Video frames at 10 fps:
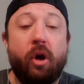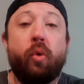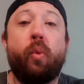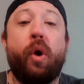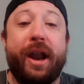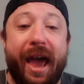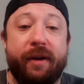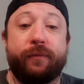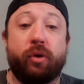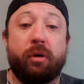
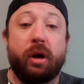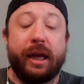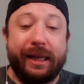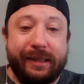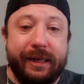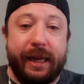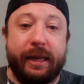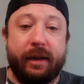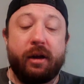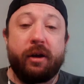Whatever is
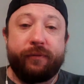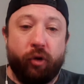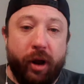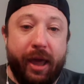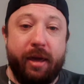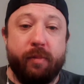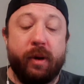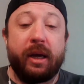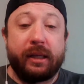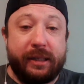needed for him
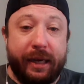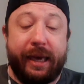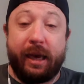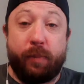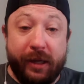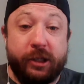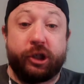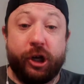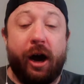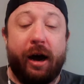to keep his
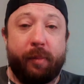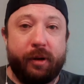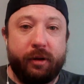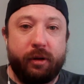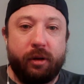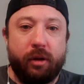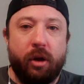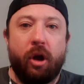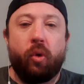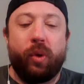job
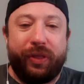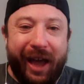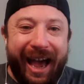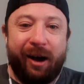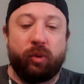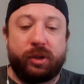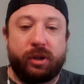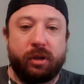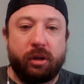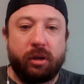without
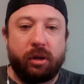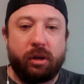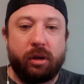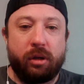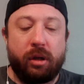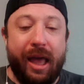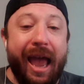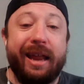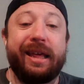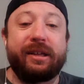
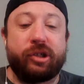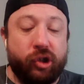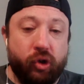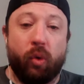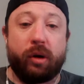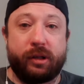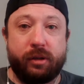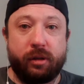any sort